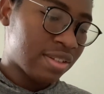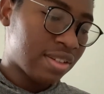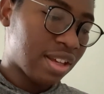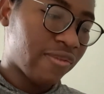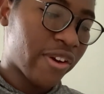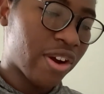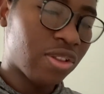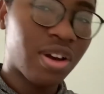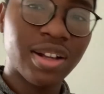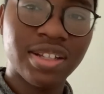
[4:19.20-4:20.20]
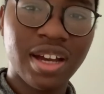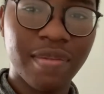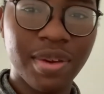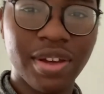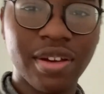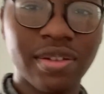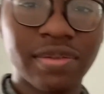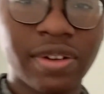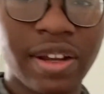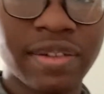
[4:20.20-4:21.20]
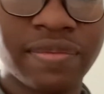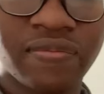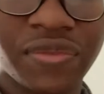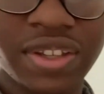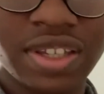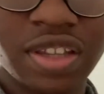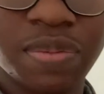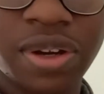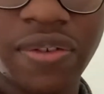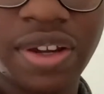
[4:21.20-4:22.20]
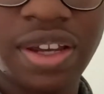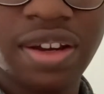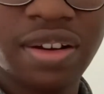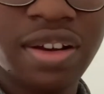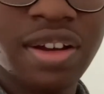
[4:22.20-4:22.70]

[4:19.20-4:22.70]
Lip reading: a very long time ago, right? You can see the book over here.